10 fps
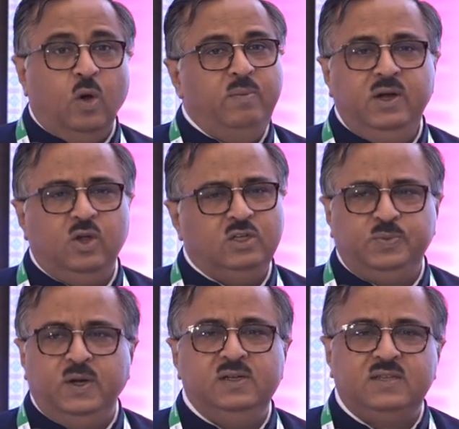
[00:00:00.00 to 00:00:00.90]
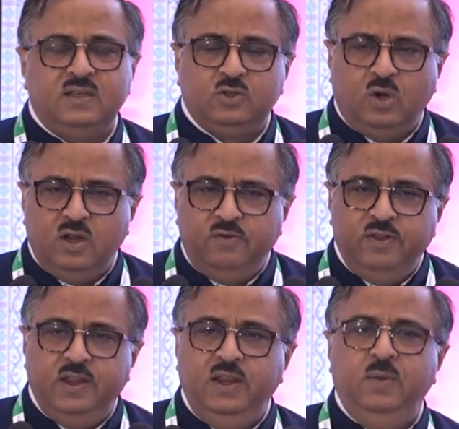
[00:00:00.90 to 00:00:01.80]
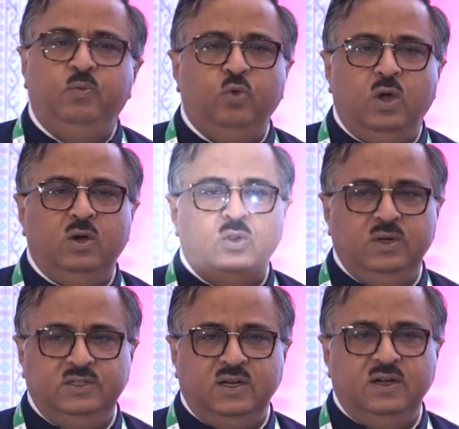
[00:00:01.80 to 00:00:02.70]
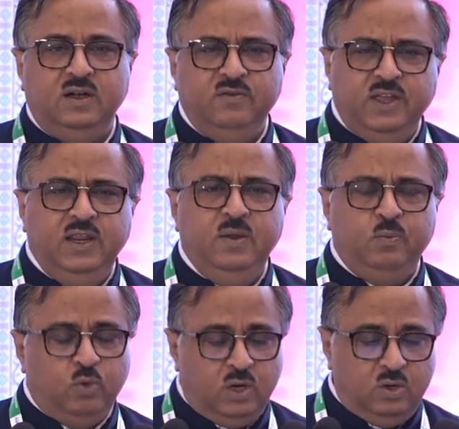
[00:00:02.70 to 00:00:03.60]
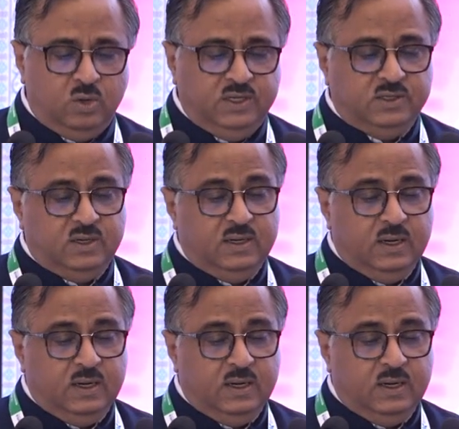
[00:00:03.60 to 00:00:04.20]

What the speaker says: hospitals has got a very poor donation rate,